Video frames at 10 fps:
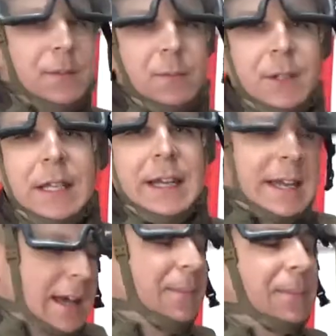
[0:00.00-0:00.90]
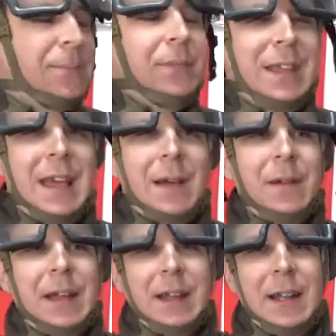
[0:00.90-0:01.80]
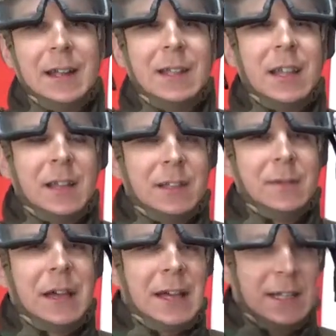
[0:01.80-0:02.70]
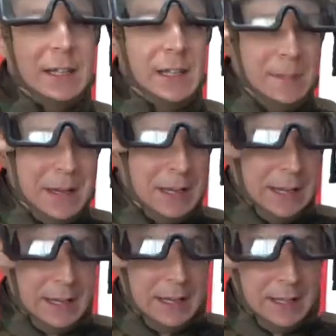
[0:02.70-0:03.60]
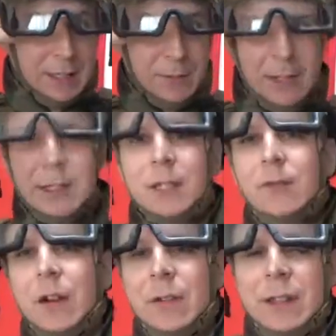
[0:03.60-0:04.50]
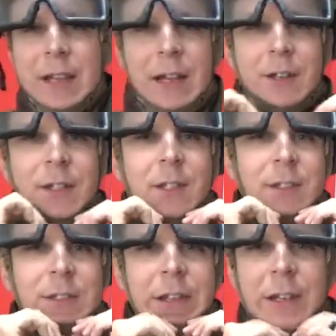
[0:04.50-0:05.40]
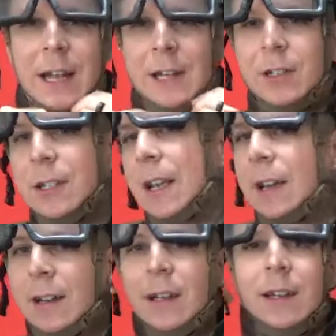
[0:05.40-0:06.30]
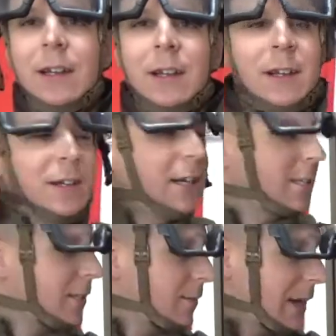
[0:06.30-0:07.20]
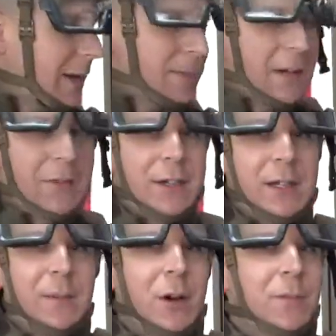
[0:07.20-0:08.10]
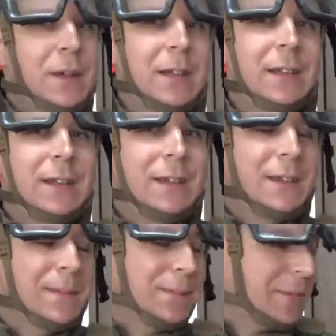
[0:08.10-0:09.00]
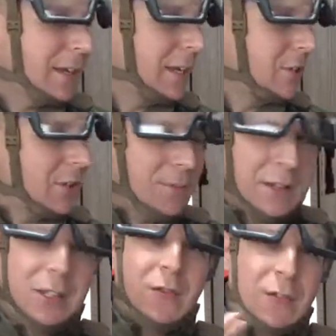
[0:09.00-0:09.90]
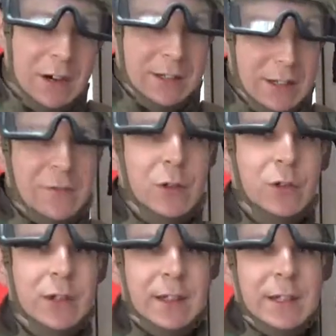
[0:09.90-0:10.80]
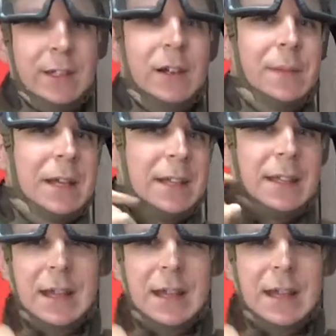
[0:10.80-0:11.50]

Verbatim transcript: multicam. Yeah, and I just think some guy's now like making like custom ones for everything else. So you can actually get custom amp covers. I'm hoping it shouldn't be too far into the future that they start making the